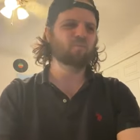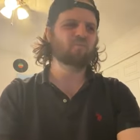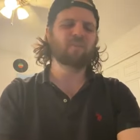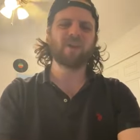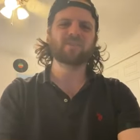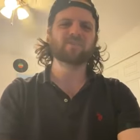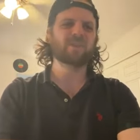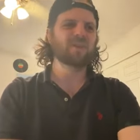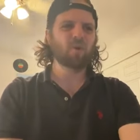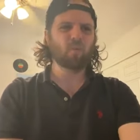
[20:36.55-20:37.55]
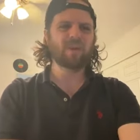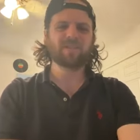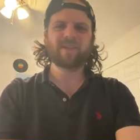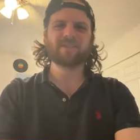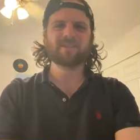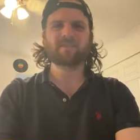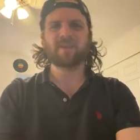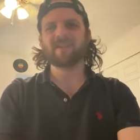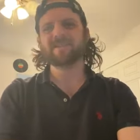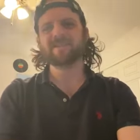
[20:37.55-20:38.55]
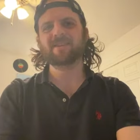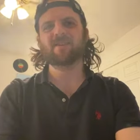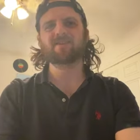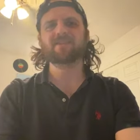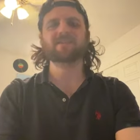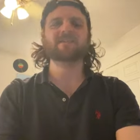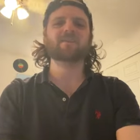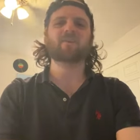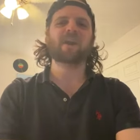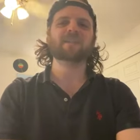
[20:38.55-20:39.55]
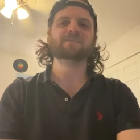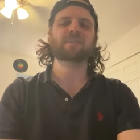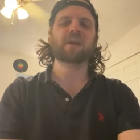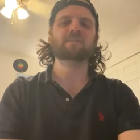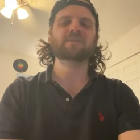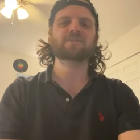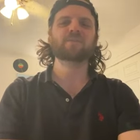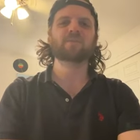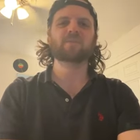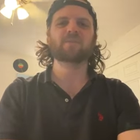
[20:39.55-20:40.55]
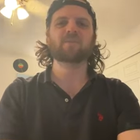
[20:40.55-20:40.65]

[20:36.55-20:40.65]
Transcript: fucking weaklings, have you not seen all this the harassment I've been dealing with,